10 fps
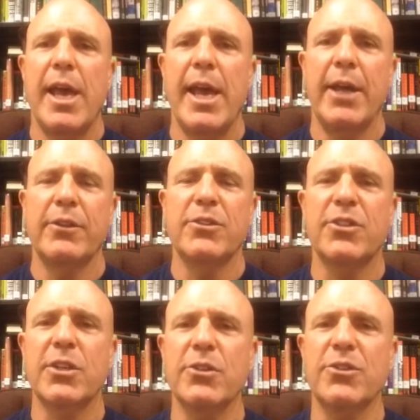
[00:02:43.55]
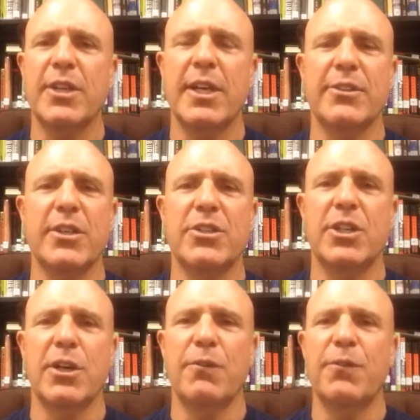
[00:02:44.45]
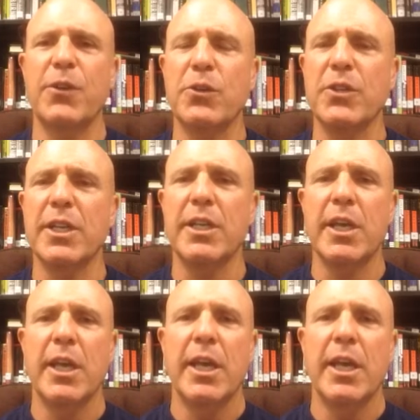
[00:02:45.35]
And the skill set, as I shared, fielding,